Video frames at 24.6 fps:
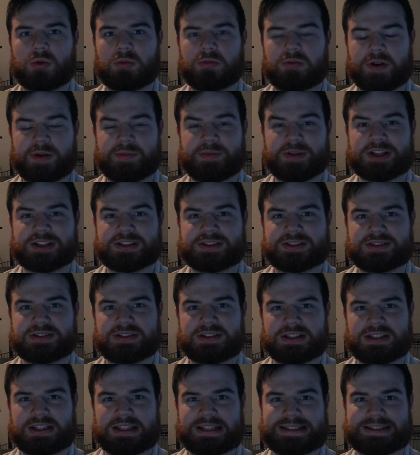premise,
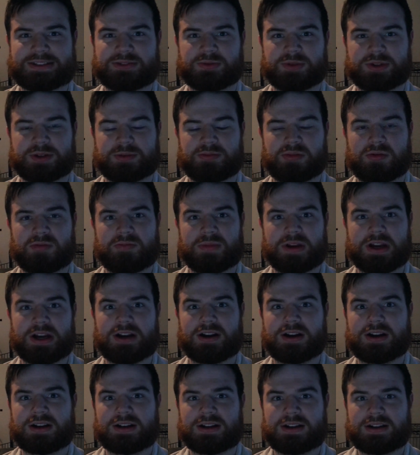at least with the
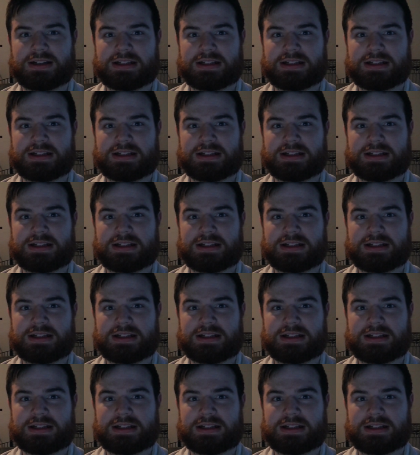premiere.